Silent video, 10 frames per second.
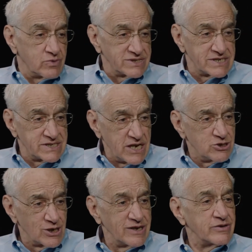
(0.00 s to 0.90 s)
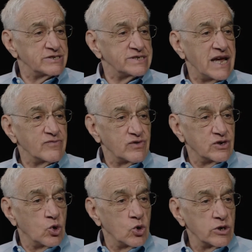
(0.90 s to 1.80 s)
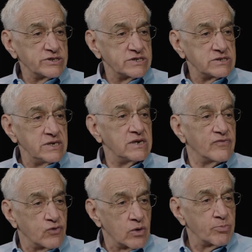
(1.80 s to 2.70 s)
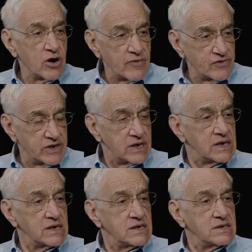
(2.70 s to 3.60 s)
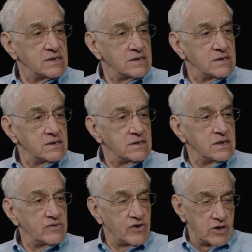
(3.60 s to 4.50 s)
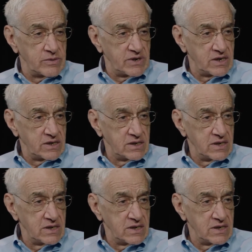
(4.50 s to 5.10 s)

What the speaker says: was essentially their Stanford course in a for-profit environment.